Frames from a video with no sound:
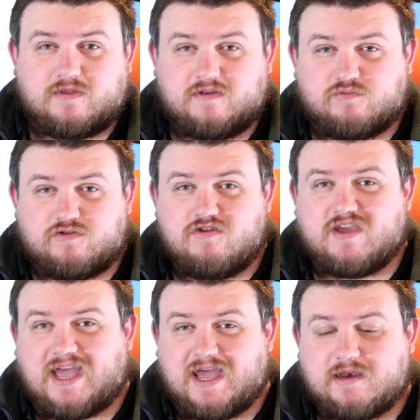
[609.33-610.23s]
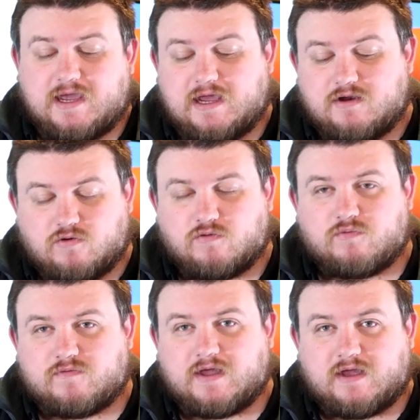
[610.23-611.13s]
But this one you can
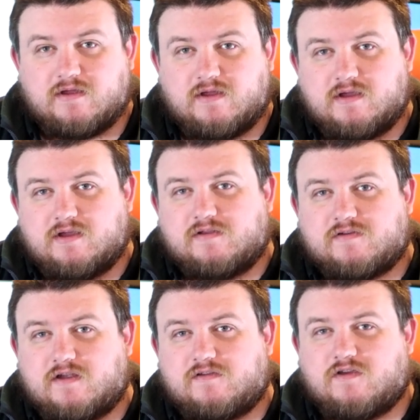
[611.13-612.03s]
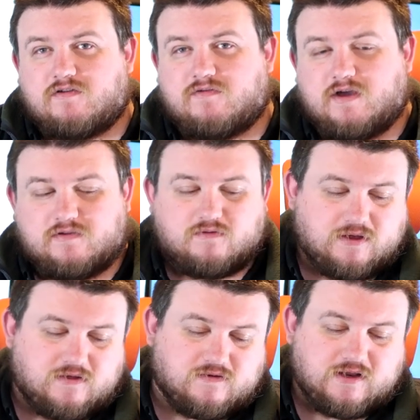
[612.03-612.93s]
handhold with that tiny converter,
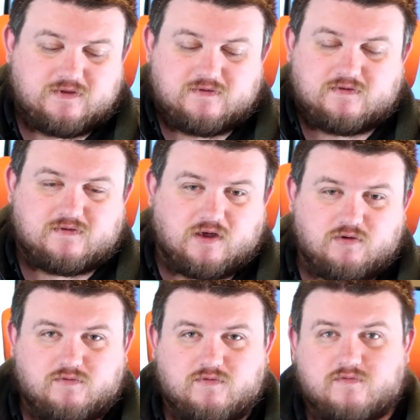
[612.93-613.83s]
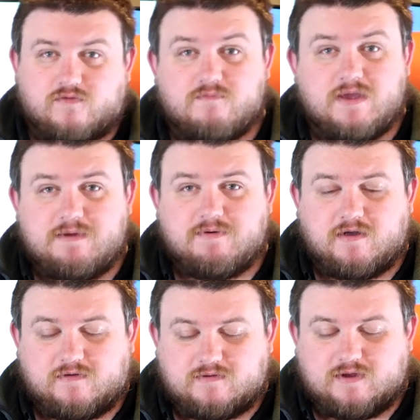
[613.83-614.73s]
because the lens itself, for me
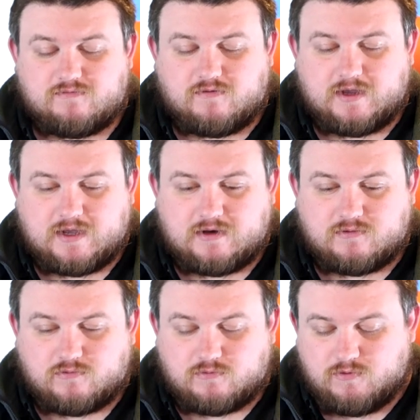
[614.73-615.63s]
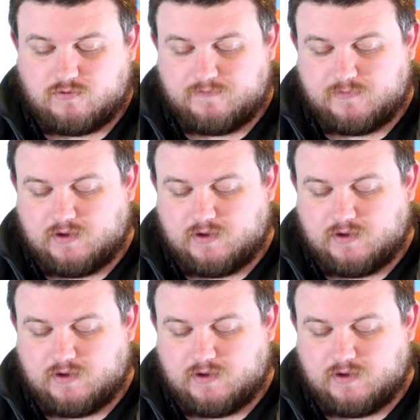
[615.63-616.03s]
personally, is very handholdable.